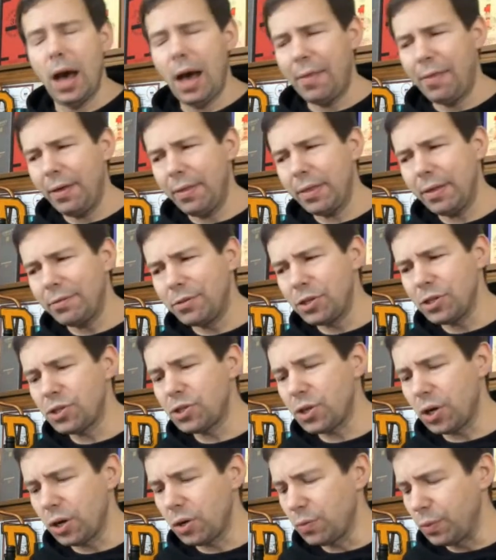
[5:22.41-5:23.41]
I think they've just
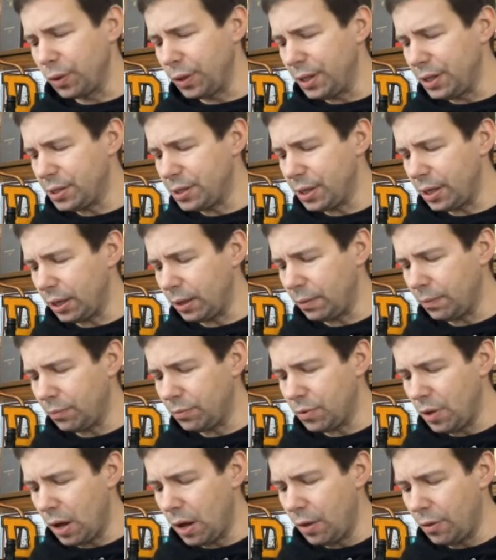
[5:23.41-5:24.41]
started
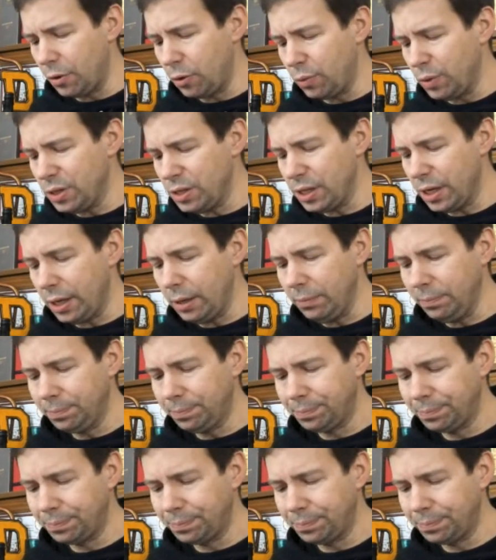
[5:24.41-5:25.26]
releasing their whiskey.